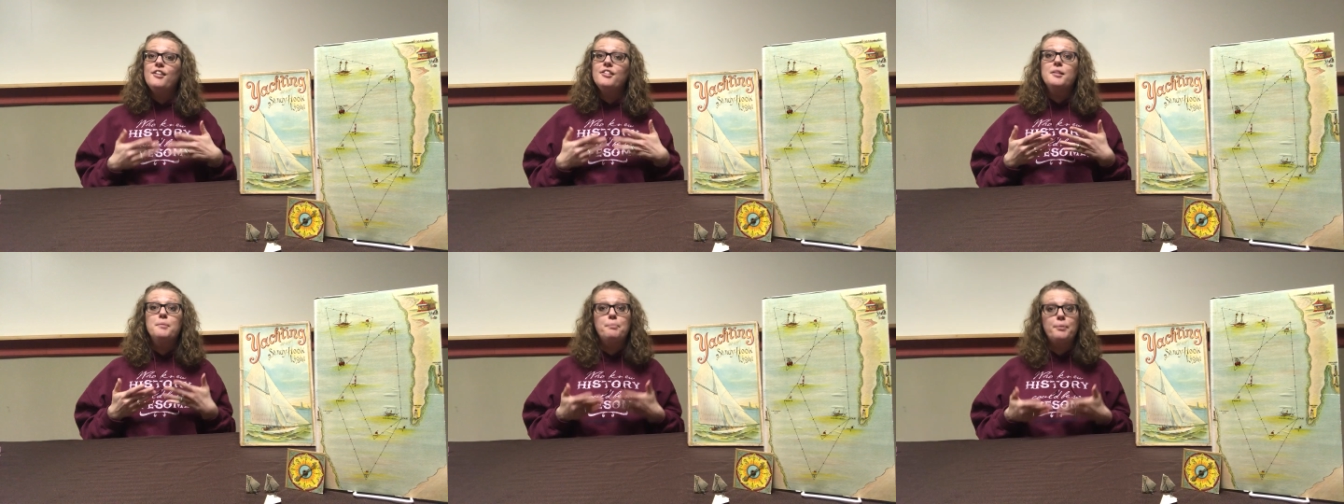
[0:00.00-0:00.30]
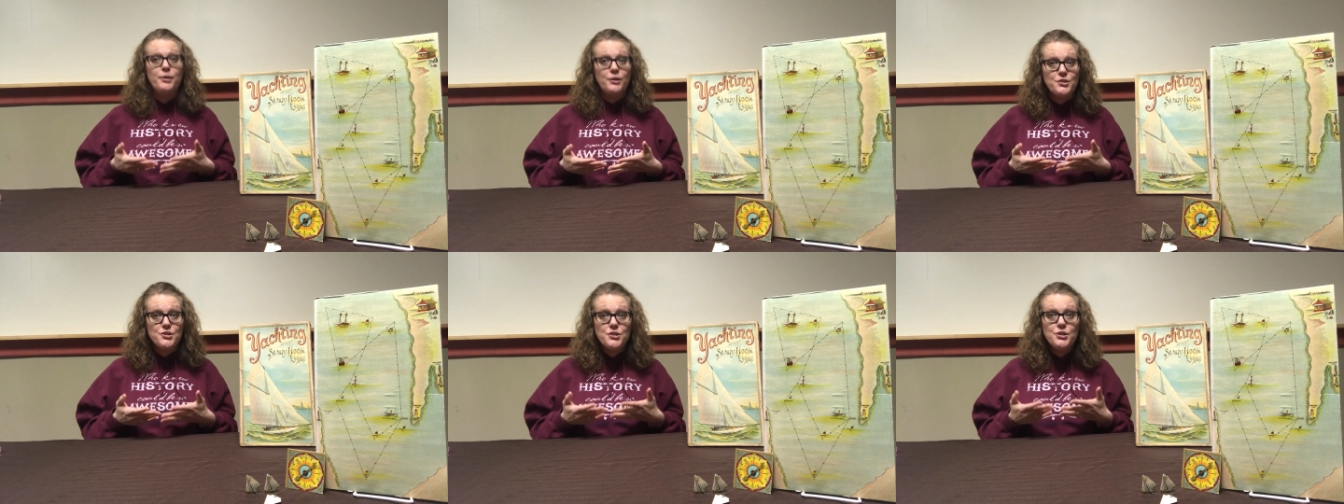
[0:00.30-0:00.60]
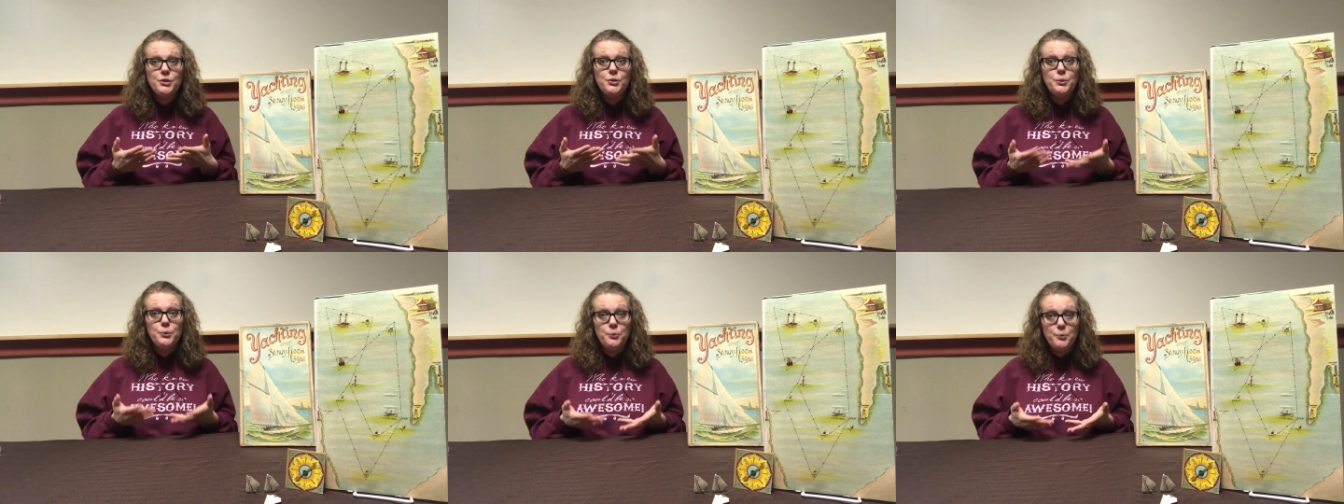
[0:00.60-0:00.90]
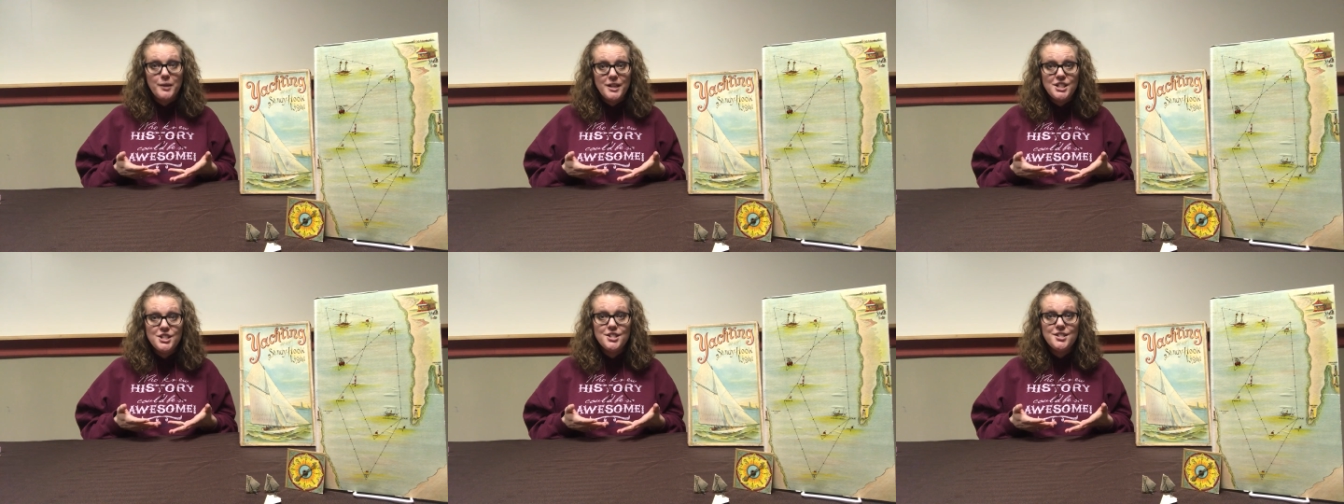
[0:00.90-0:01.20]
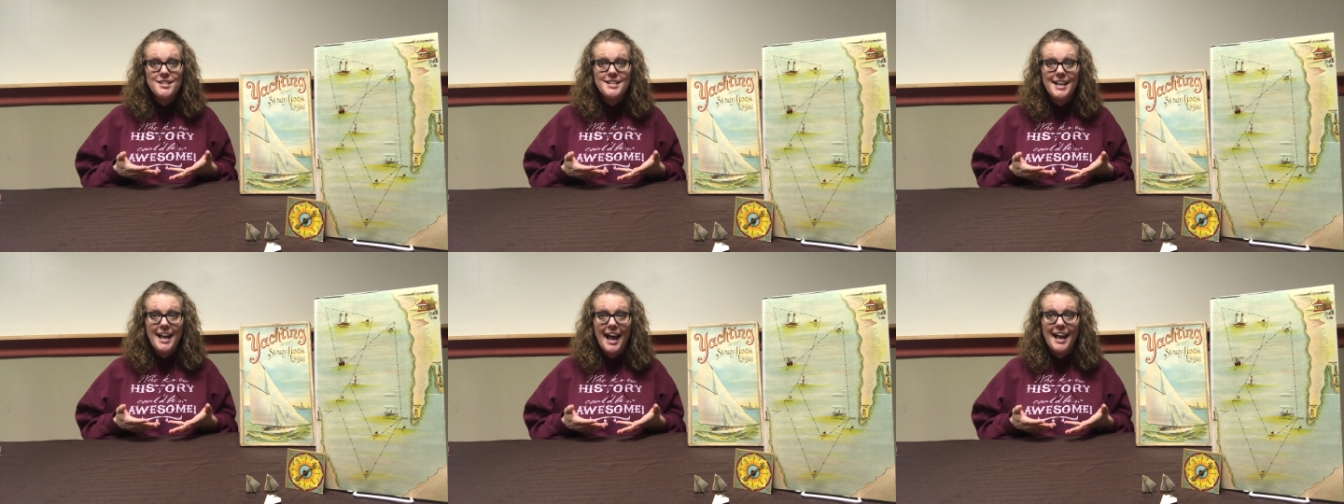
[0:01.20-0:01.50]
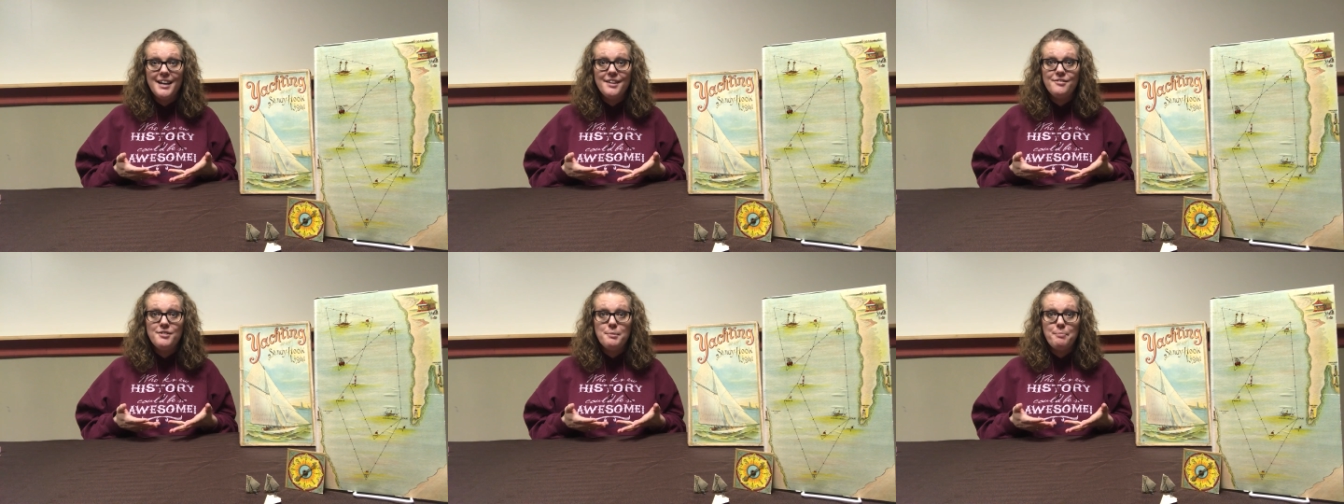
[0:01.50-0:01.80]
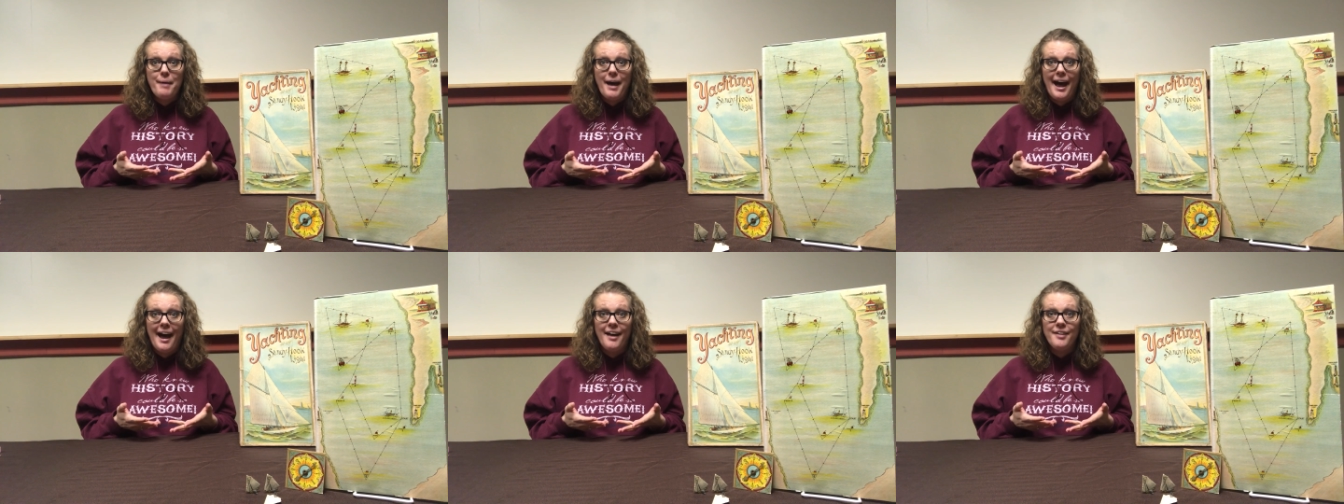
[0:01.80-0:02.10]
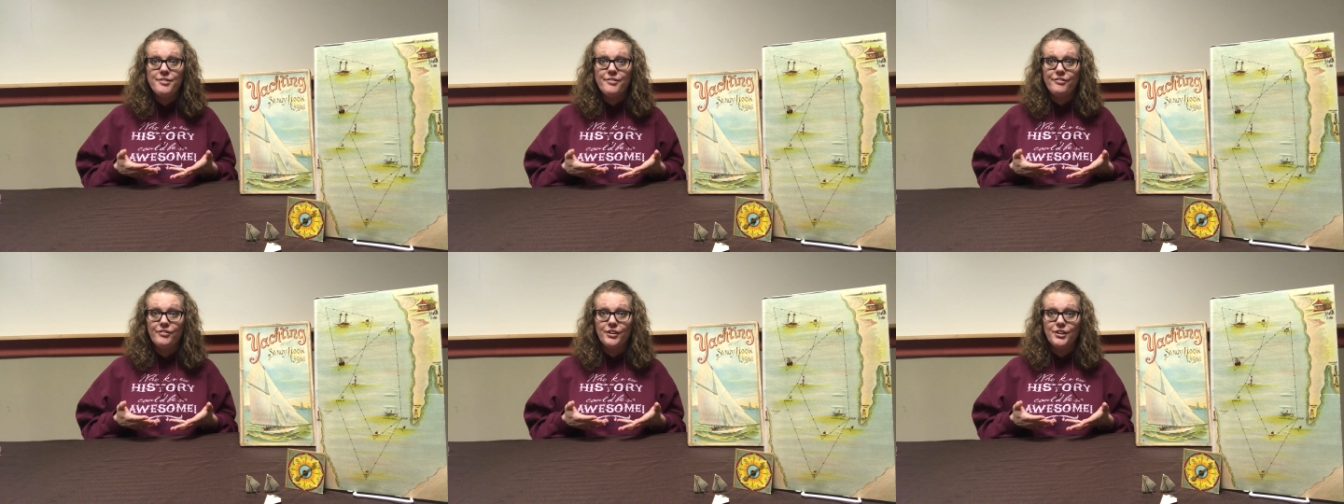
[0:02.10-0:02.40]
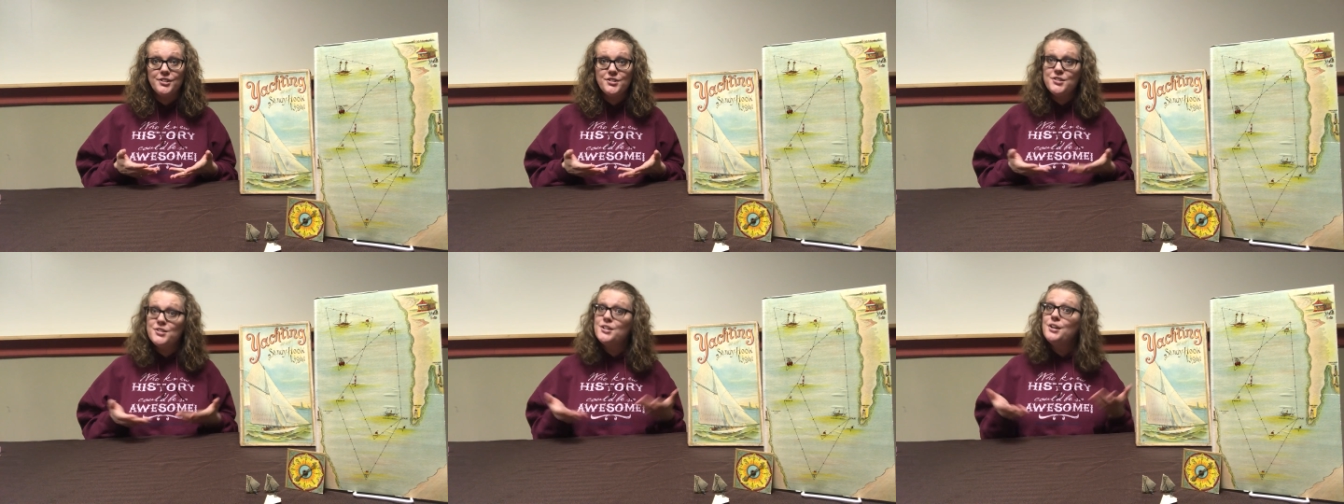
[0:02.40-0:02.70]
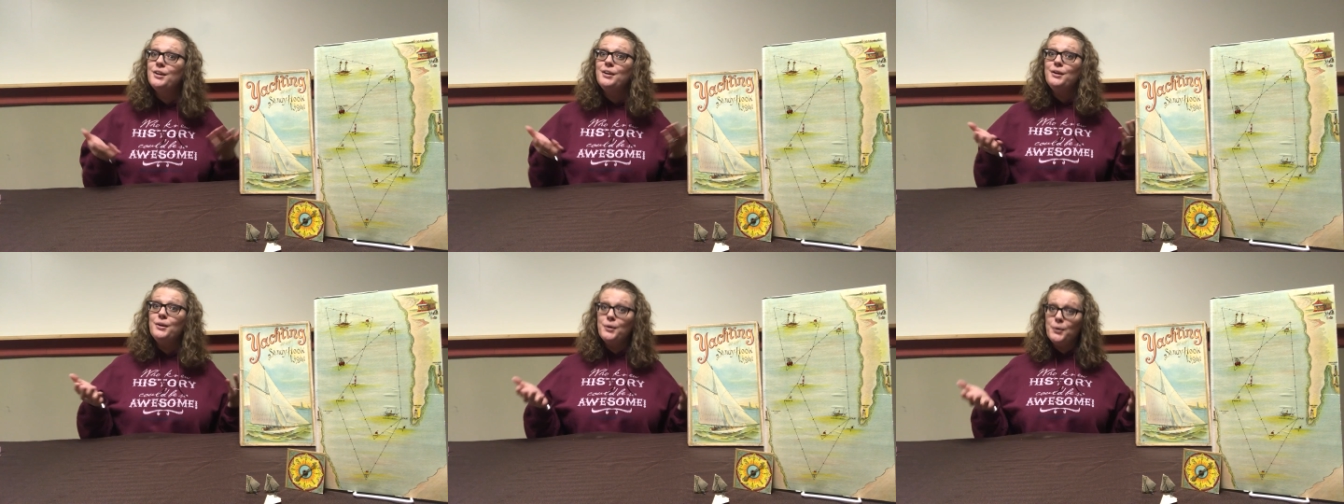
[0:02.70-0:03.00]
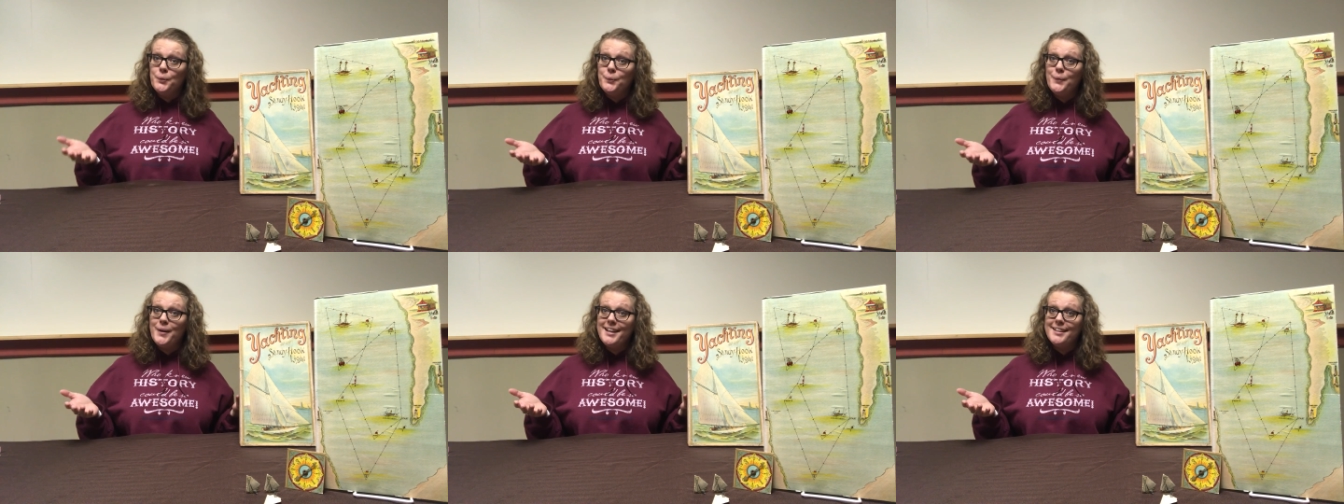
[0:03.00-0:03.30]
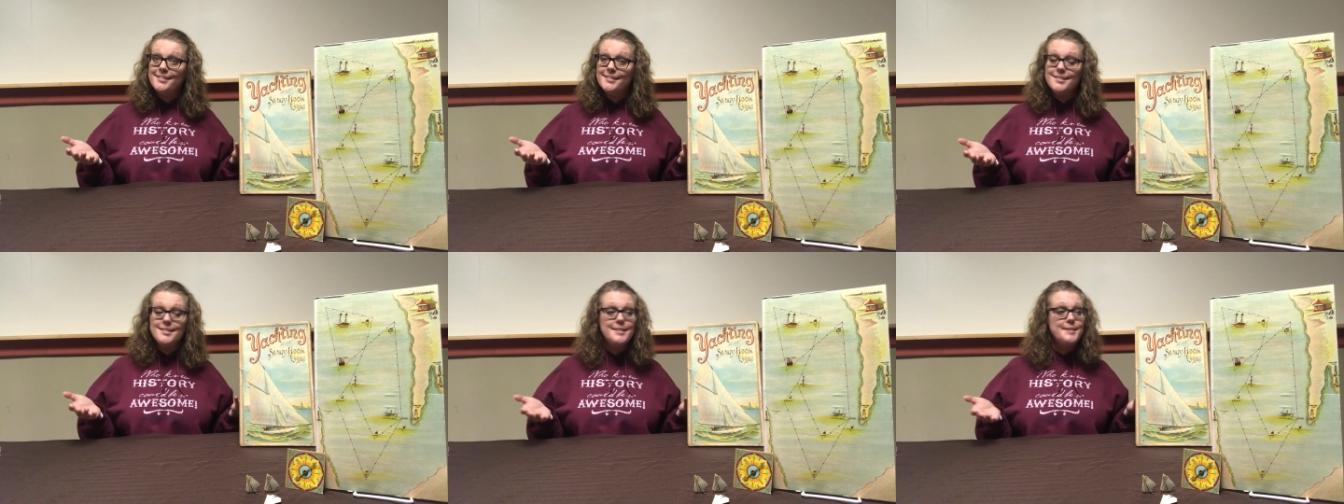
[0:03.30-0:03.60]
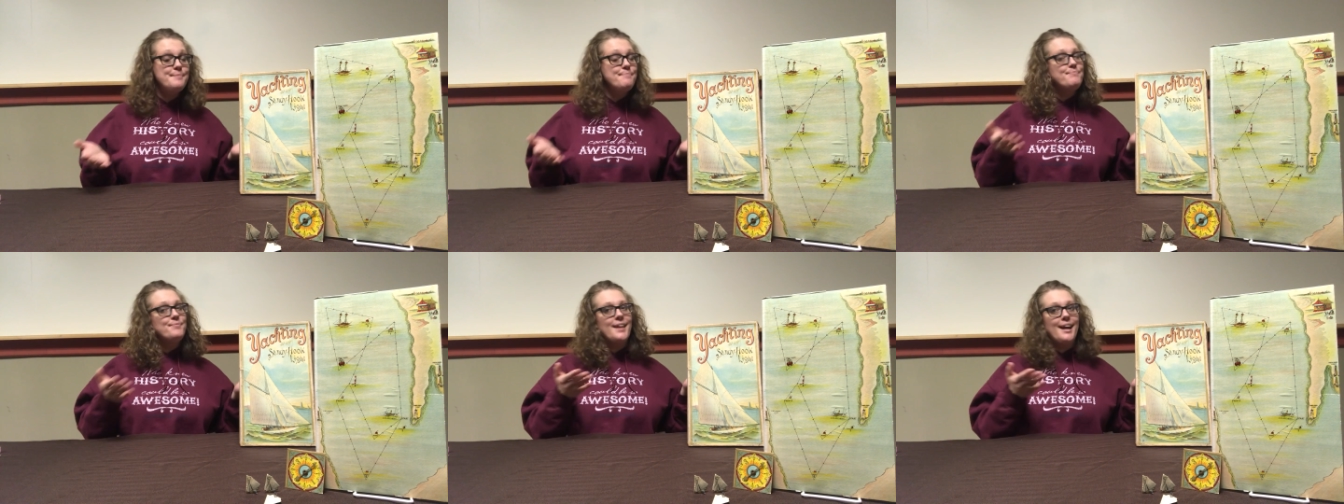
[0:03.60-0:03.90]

The person who reaches the end of the path first wins.